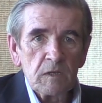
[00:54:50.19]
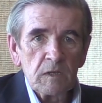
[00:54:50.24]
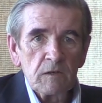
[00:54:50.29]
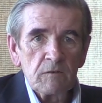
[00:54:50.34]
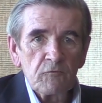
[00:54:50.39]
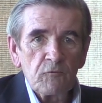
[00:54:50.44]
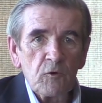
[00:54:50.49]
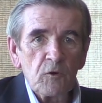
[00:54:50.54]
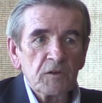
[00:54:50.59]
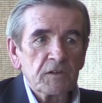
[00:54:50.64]

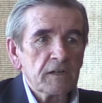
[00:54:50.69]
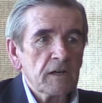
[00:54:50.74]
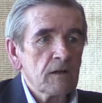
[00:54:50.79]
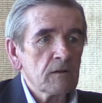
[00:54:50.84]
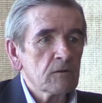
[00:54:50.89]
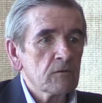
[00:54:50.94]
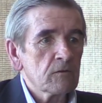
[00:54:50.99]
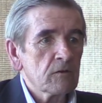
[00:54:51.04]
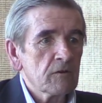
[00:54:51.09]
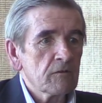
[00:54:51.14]

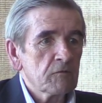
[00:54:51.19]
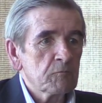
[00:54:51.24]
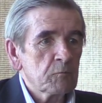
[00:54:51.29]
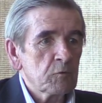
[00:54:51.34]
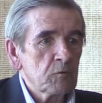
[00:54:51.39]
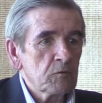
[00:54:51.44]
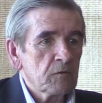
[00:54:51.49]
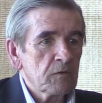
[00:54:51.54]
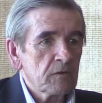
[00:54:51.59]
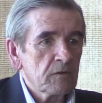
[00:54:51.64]
foreteller of
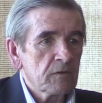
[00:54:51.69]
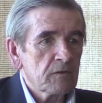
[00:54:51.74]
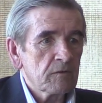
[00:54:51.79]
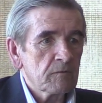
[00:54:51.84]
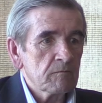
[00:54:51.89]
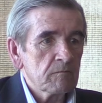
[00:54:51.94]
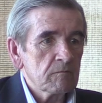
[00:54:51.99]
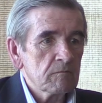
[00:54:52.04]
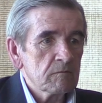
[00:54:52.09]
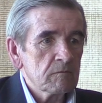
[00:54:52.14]
Putin's
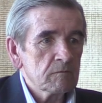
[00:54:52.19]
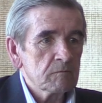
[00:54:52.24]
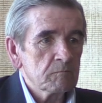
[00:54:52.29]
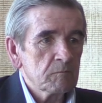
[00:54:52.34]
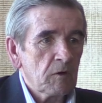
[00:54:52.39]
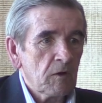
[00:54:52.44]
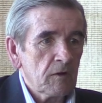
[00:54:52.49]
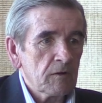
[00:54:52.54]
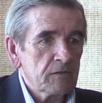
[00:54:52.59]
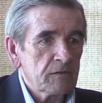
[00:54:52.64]

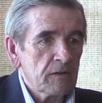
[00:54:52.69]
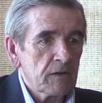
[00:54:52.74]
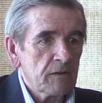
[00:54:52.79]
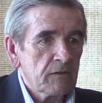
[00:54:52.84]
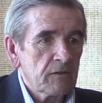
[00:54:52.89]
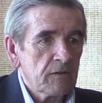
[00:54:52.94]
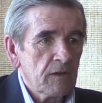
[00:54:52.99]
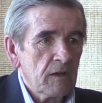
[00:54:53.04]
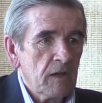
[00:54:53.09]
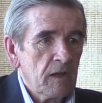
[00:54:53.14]

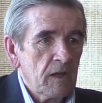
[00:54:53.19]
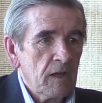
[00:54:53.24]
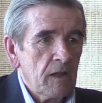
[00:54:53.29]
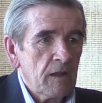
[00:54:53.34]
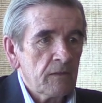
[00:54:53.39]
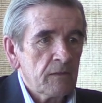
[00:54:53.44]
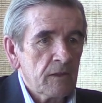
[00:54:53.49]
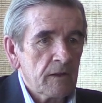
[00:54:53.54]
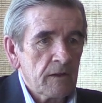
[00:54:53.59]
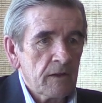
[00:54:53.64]
politics
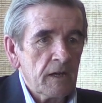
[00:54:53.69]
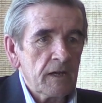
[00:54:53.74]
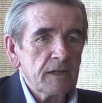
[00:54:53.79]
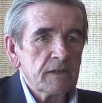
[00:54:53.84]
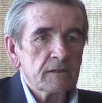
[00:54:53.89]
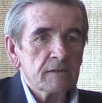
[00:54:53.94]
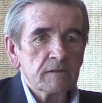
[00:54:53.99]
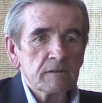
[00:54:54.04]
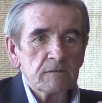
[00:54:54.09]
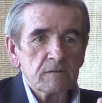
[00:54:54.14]
the night,
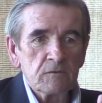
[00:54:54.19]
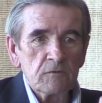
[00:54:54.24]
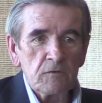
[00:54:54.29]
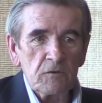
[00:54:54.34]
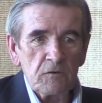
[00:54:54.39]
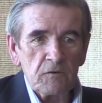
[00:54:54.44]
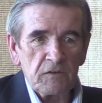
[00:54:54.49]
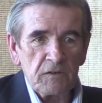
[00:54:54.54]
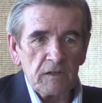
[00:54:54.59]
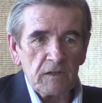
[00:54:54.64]
New
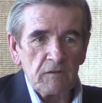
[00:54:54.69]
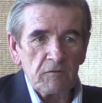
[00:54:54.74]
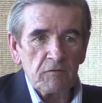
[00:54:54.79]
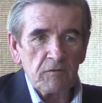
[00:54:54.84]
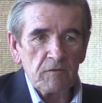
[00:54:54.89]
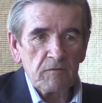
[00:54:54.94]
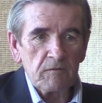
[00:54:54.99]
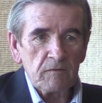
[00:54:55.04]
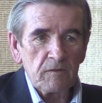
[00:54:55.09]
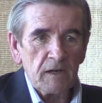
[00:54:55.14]
Year's Eve,
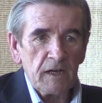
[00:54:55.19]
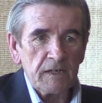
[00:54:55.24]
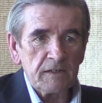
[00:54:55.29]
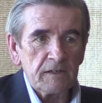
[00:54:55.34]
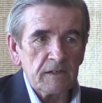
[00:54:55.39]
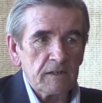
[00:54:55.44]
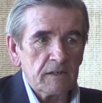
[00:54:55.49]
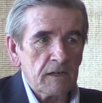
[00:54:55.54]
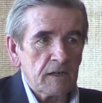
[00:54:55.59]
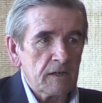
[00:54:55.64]

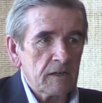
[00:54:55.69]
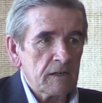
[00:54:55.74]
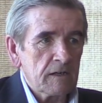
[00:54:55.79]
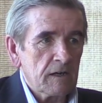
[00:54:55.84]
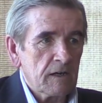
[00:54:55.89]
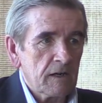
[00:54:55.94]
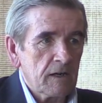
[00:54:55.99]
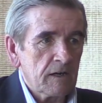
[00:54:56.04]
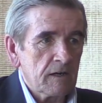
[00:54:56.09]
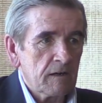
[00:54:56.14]

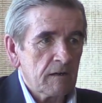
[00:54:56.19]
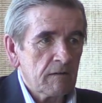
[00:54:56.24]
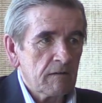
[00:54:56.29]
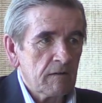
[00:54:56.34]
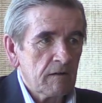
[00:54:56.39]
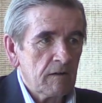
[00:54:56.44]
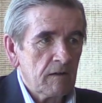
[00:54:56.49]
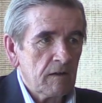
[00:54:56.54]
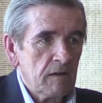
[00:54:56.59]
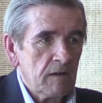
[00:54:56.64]
1999,
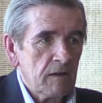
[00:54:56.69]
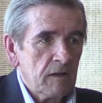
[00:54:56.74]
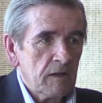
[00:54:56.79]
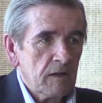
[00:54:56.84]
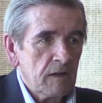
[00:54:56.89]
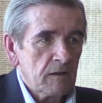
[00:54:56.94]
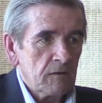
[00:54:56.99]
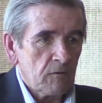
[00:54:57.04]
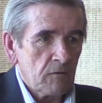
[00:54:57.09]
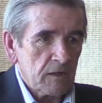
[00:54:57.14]

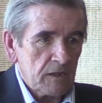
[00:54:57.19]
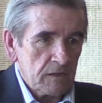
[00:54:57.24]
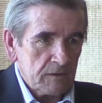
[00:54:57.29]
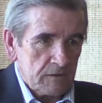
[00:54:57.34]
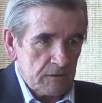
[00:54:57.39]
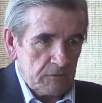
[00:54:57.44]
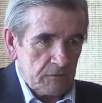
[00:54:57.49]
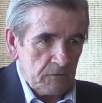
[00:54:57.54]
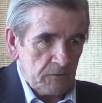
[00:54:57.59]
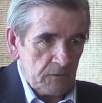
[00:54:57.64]
going
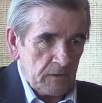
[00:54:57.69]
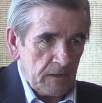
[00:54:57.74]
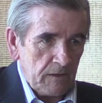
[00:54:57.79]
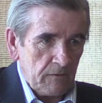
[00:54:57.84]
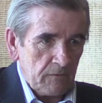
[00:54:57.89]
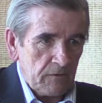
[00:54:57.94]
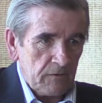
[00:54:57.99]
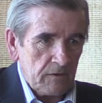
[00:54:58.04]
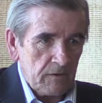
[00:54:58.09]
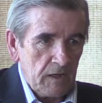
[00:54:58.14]
into
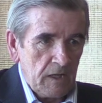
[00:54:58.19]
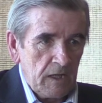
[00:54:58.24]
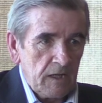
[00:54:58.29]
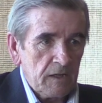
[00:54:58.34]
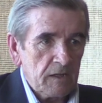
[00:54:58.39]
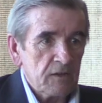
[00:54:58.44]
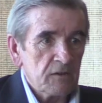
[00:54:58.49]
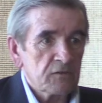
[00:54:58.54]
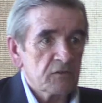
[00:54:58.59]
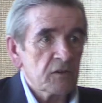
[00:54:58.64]
2000,
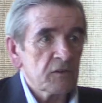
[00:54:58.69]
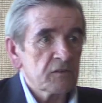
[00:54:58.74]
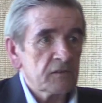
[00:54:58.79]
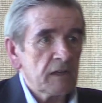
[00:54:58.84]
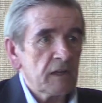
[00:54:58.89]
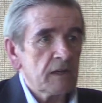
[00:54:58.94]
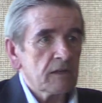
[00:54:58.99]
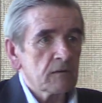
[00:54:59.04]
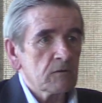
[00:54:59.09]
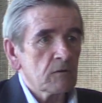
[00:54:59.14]
he has just
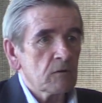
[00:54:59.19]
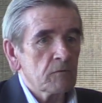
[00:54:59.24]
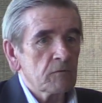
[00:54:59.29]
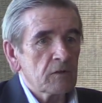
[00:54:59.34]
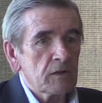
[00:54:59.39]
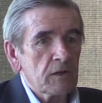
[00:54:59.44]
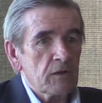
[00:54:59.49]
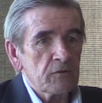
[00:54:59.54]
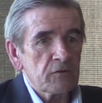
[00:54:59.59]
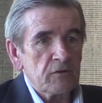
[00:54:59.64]
taken over.
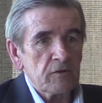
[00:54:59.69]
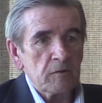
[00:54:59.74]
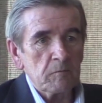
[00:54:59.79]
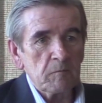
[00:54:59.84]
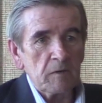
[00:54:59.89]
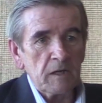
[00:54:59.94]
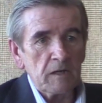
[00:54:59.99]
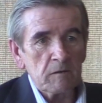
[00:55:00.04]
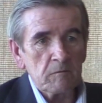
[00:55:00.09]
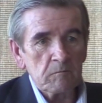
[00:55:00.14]
Yeltsin had
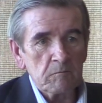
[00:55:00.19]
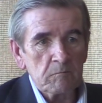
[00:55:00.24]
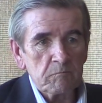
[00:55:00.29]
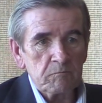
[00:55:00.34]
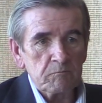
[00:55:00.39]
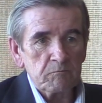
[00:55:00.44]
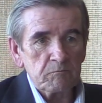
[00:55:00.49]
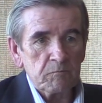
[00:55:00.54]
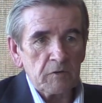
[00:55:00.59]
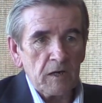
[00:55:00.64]
made him
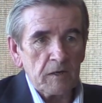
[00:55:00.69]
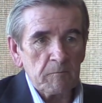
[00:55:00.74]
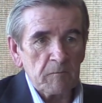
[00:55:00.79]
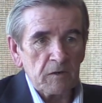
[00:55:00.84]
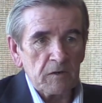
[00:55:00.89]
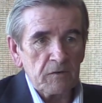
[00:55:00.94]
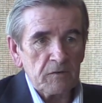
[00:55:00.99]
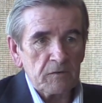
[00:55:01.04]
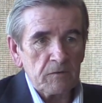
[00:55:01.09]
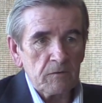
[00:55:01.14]
prime
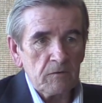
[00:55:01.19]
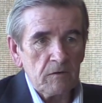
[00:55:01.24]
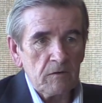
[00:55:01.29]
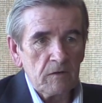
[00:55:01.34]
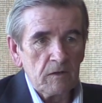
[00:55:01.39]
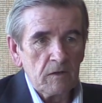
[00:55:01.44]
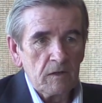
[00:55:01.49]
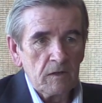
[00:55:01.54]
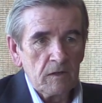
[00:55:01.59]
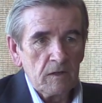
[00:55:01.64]
minister,
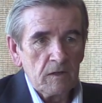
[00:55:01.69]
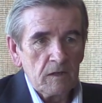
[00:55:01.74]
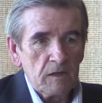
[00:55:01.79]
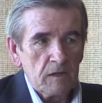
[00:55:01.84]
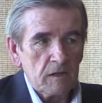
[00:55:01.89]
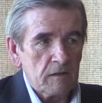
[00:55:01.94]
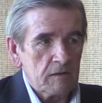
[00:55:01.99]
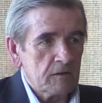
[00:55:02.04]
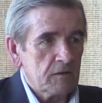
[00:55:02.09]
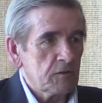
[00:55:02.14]

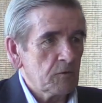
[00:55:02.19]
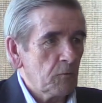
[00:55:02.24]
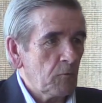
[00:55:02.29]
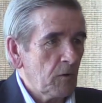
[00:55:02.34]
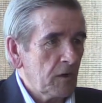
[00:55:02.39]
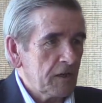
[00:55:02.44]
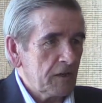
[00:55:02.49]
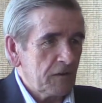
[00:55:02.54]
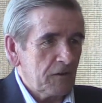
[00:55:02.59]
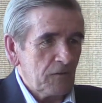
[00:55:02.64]
the
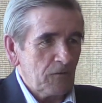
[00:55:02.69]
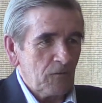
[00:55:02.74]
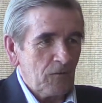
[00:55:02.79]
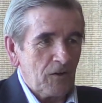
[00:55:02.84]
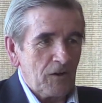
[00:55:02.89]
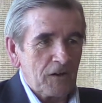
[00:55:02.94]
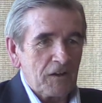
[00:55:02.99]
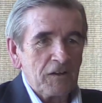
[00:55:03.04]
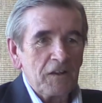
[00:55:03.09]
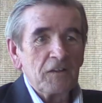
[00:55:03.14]
one in
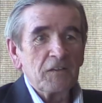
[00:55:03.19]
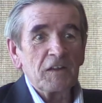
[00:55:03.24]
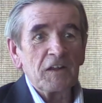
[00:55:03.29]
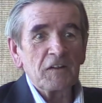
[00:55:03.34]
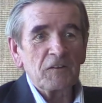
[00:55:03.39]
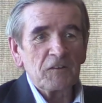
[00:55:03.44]
along, they